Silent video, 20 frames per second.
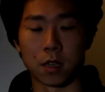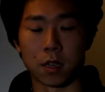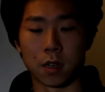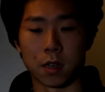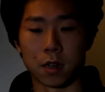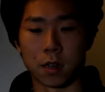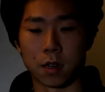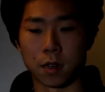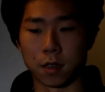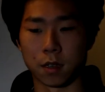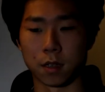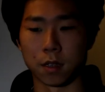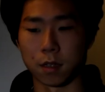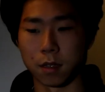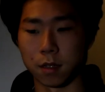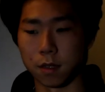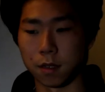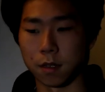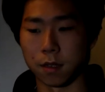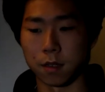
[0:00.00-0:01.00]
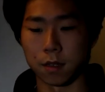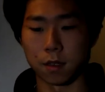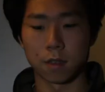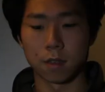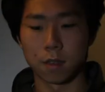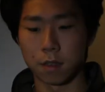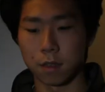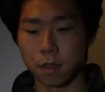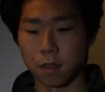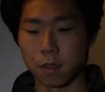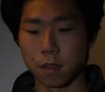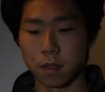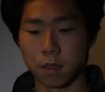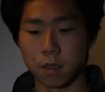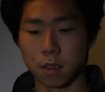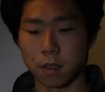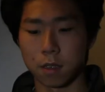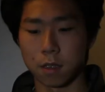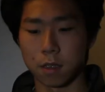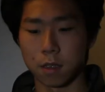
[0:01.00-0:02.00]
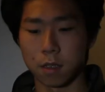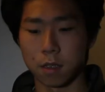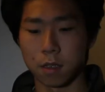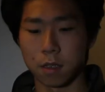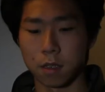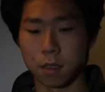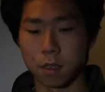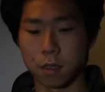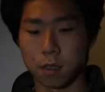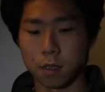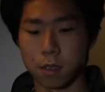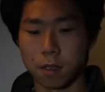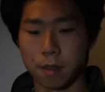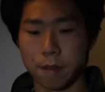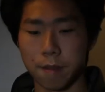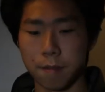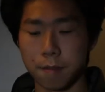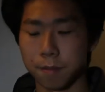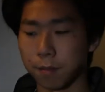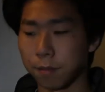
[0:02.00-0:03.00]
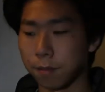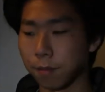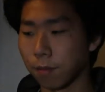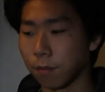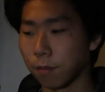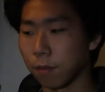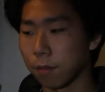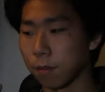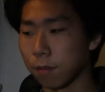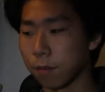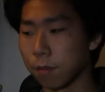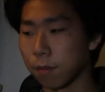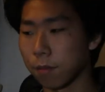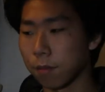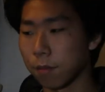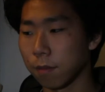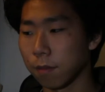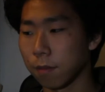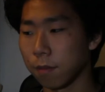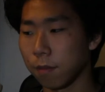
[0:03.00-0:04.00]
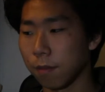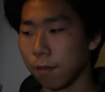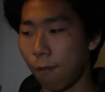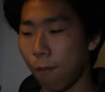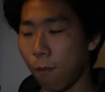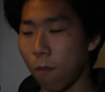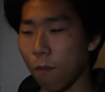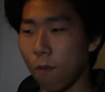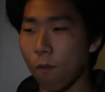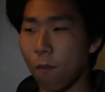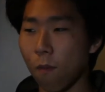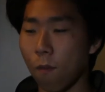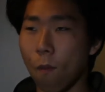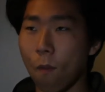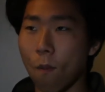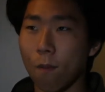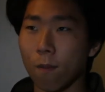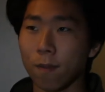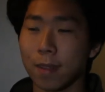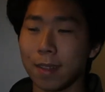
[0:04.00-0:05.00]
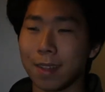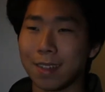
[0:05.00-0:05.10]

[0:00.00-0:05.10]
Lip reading: Nothing is said.